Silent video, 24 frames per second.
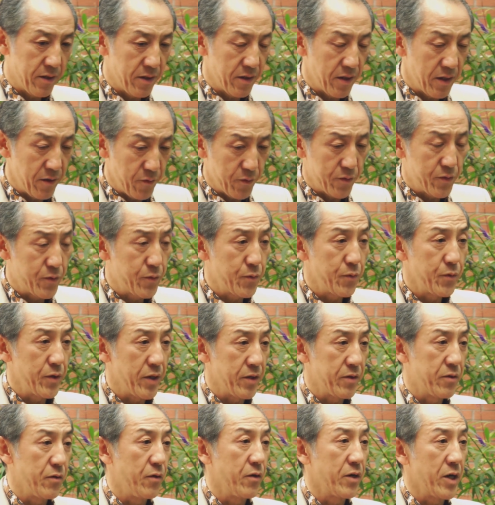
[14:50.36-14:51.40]
your
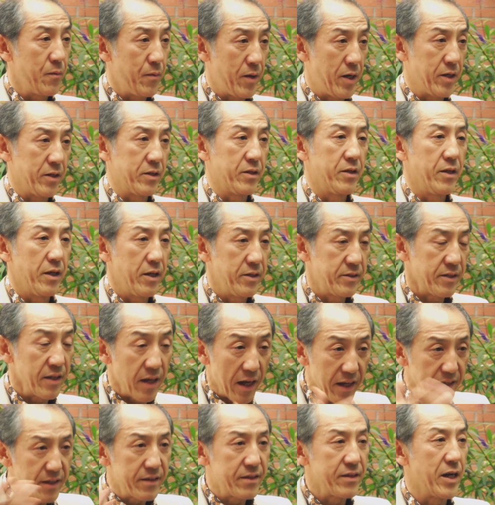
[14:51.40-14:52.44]
student talk about
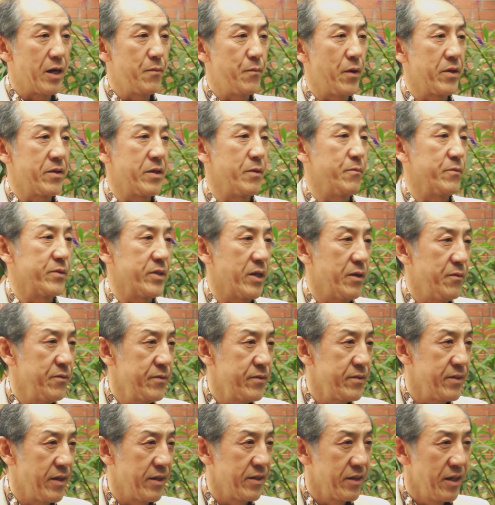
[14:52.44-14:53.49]
say anything about
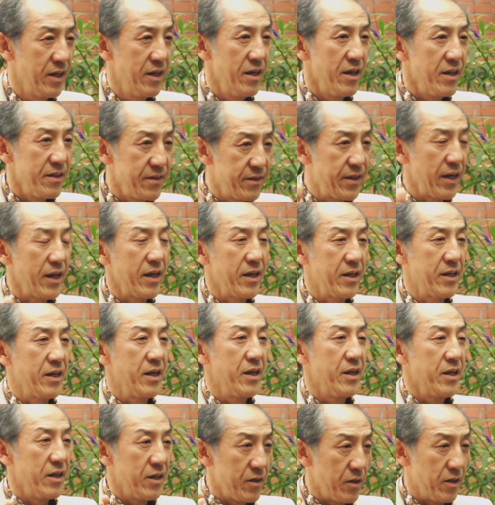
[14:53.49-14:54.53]
themselves, then they
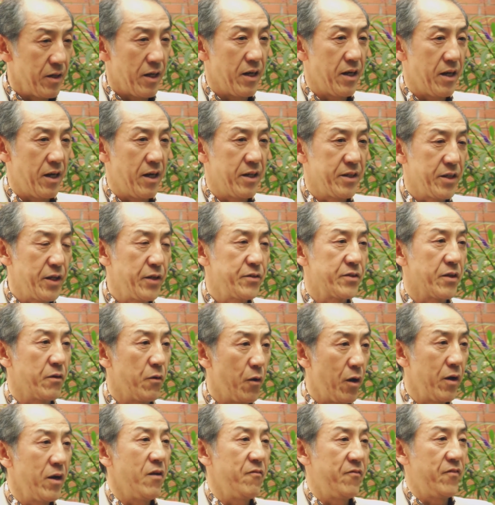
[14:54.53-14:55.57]
need a
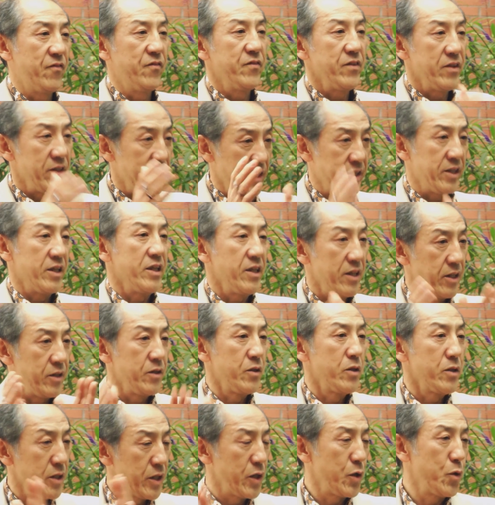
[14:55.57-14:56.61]
lot of
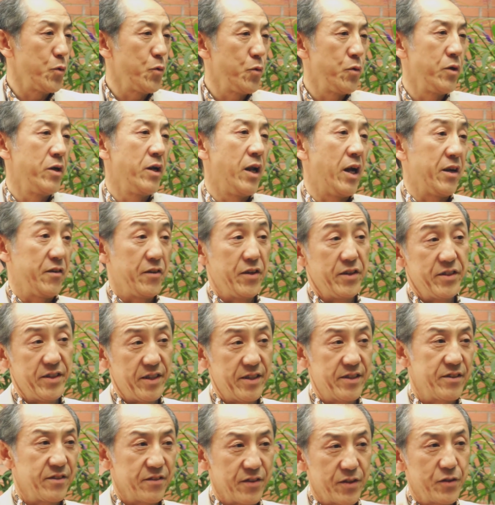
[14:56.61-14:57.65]
new
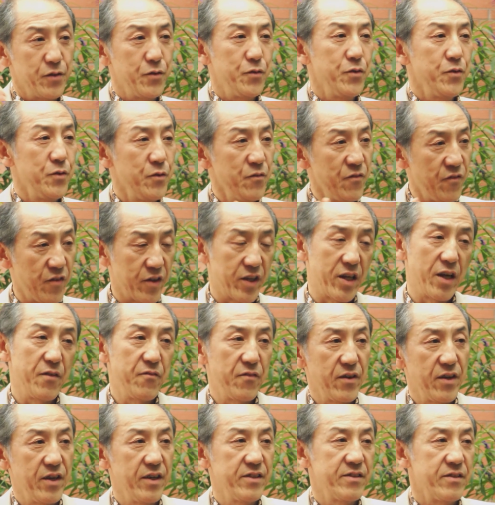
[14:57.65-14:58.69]
languages, new
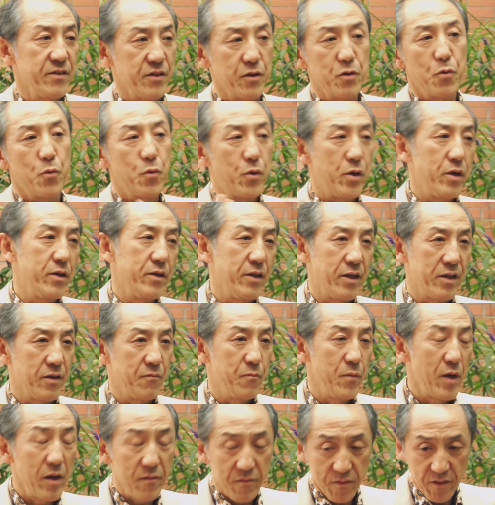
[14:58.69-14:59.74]
vocabularies, new word,
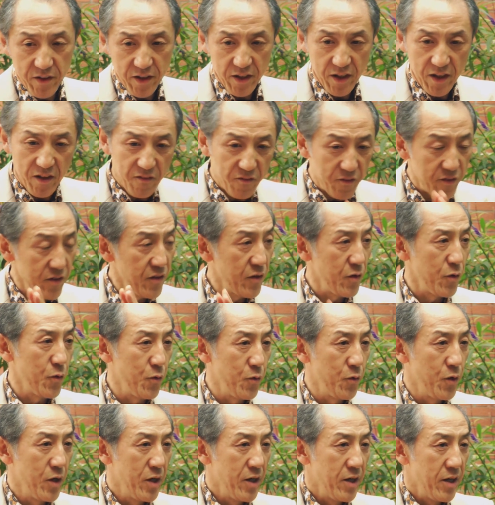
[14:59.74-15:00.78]
and maybe even new